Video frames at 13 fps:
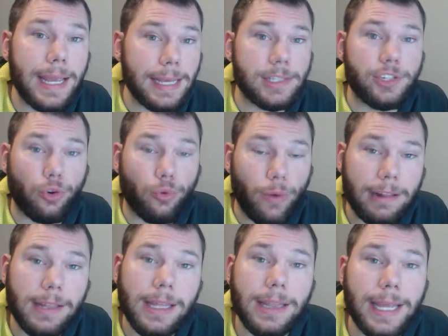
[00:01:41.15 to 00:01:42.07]
is
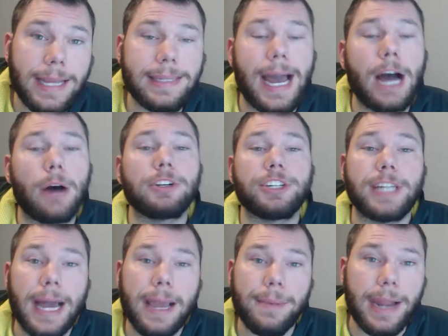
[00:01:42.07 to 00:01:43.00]
directly linked to how much
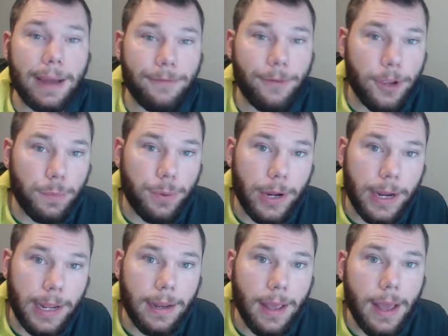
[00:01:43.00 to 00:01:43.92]
time and effort you put
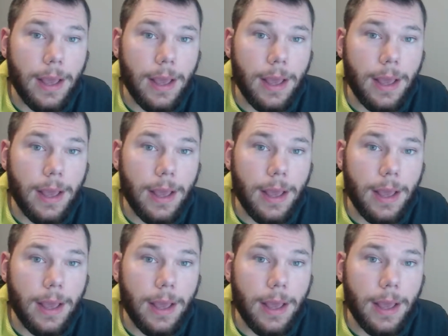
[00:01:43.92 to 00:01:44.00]
in.